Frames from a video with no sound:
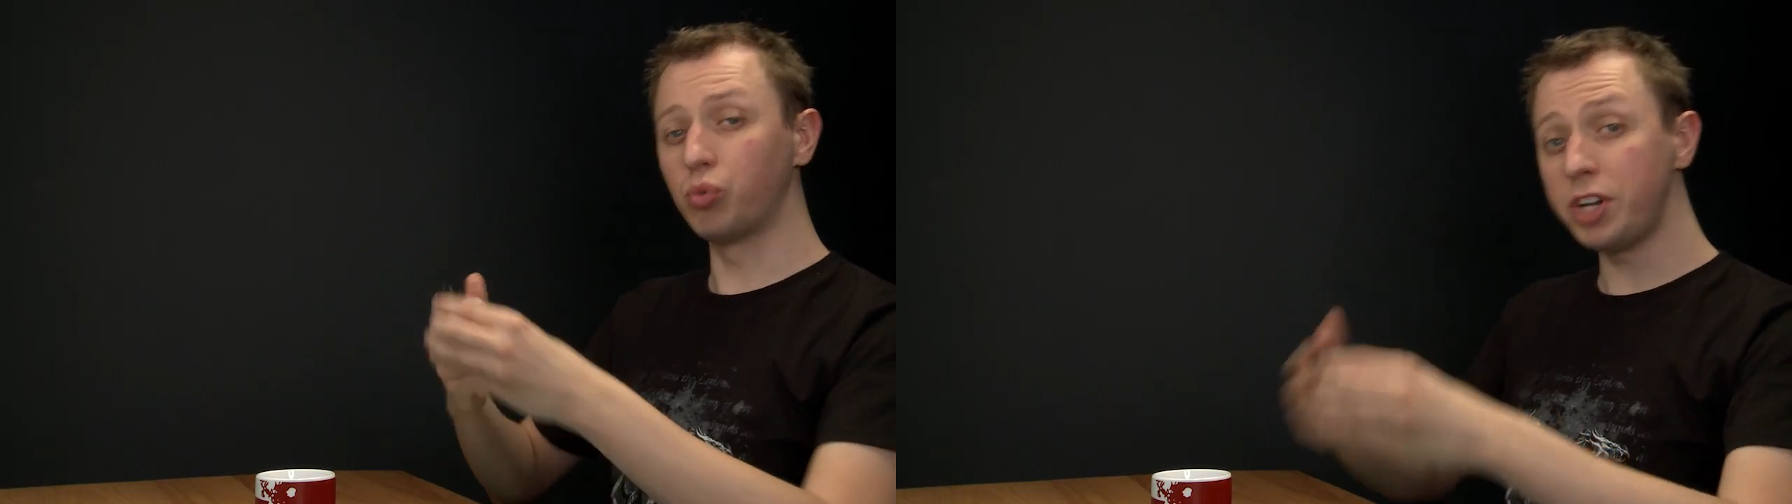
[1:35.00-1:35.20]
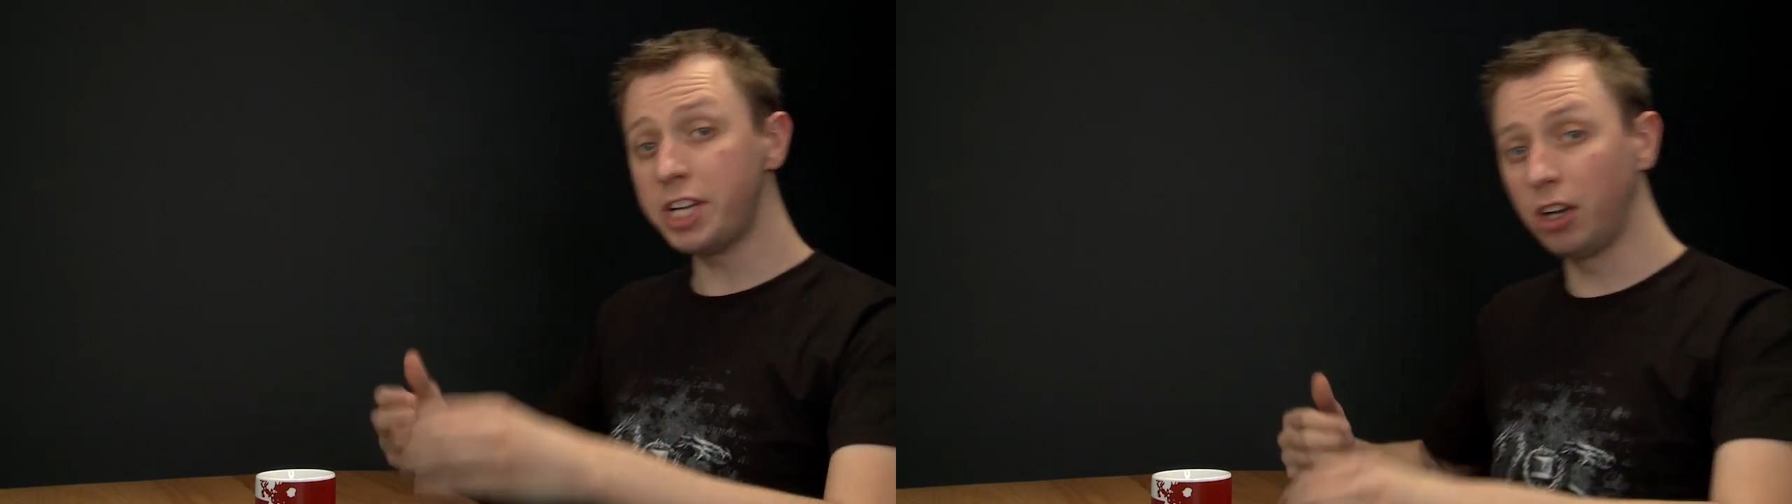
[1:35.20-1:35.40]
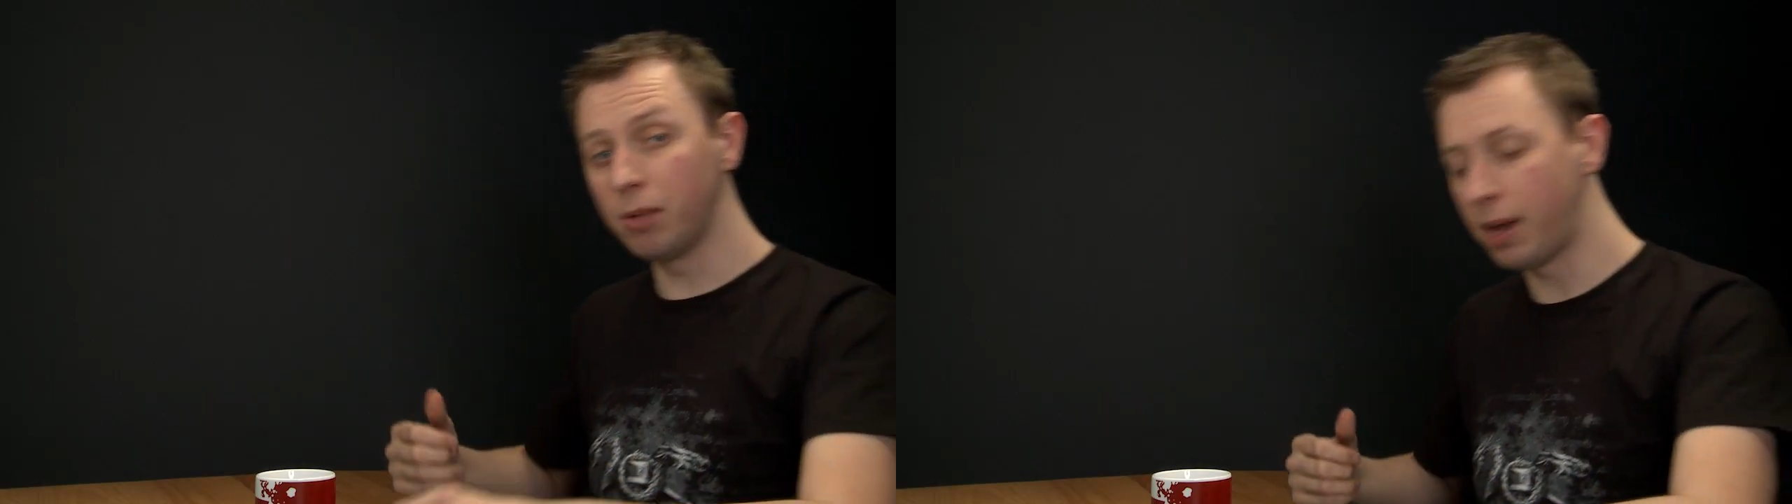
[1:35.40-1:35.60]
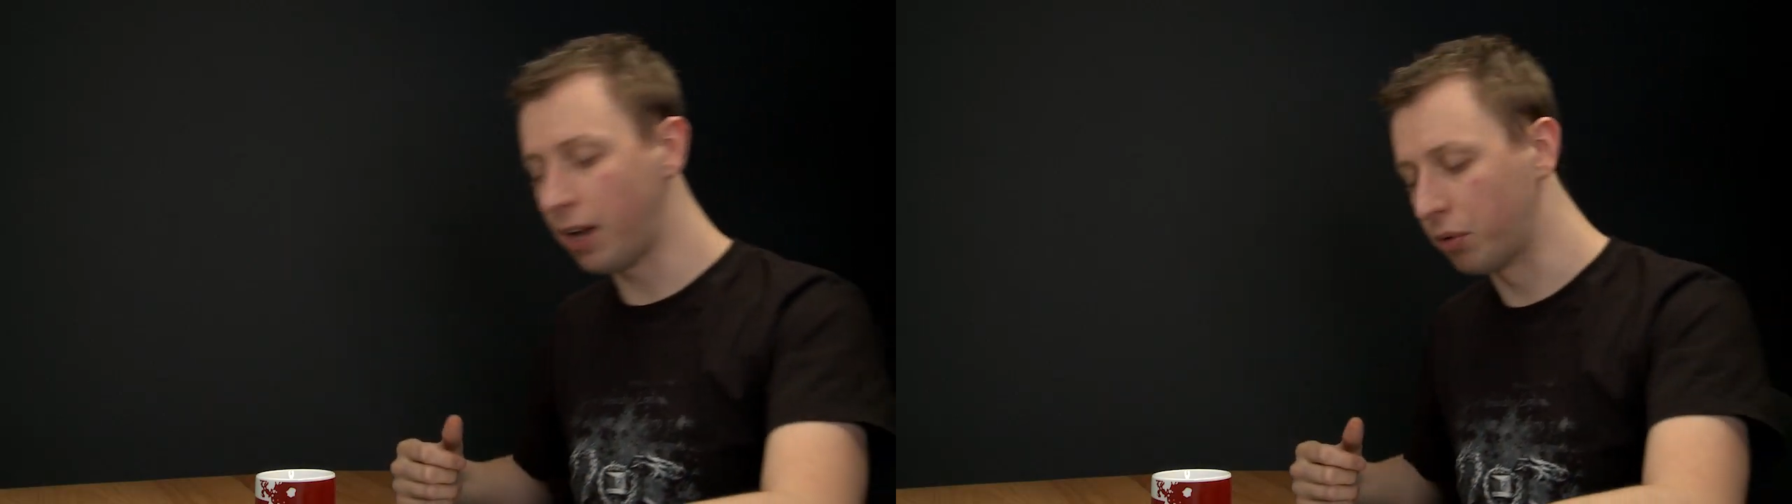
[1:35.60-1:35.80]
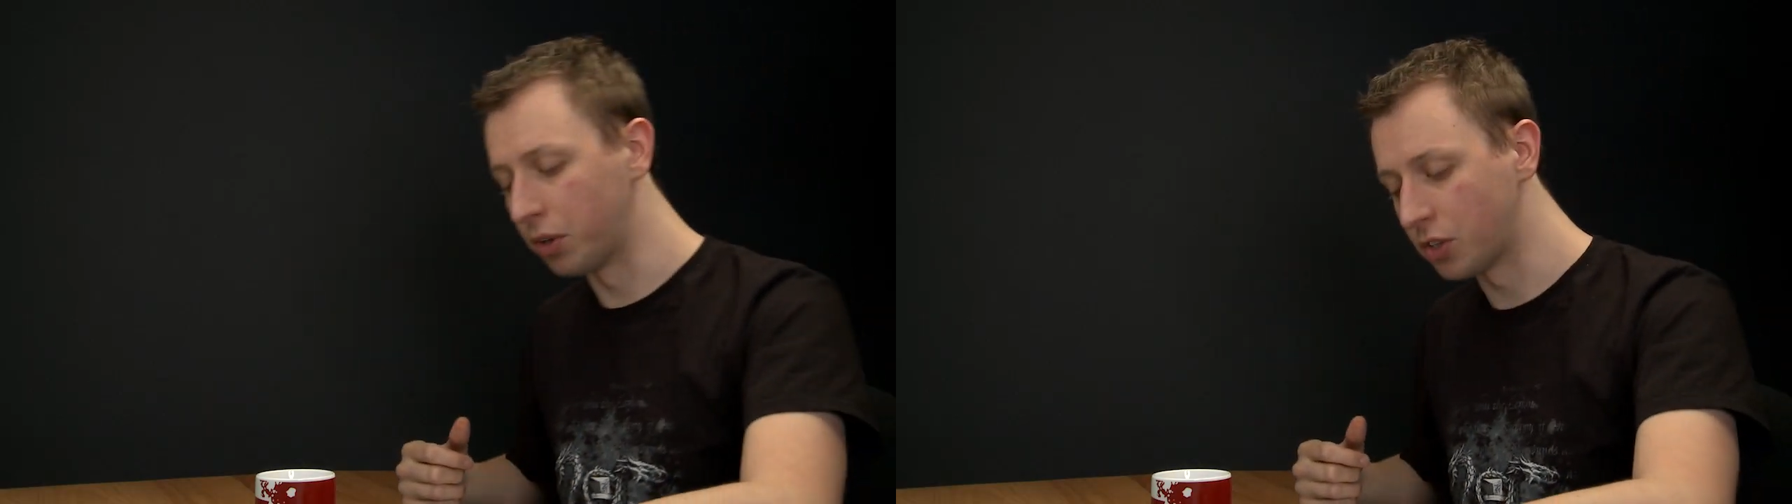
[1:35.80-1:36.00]
regal
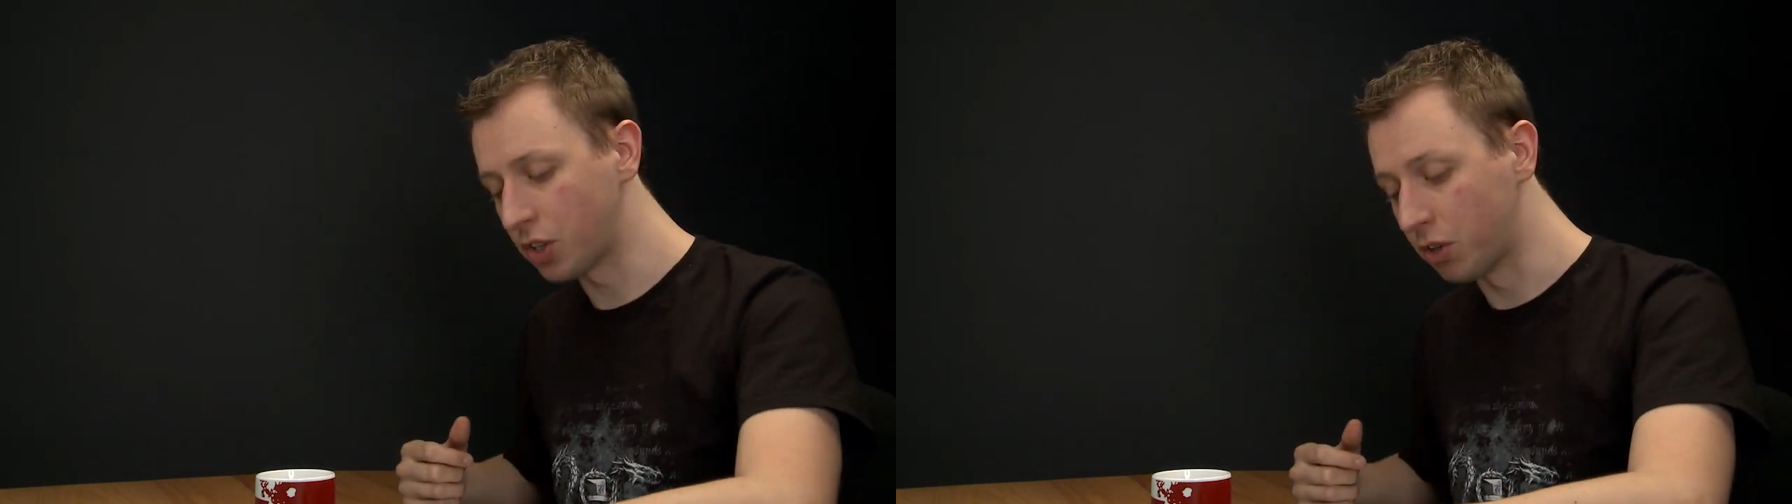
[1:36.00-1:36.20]
appearance,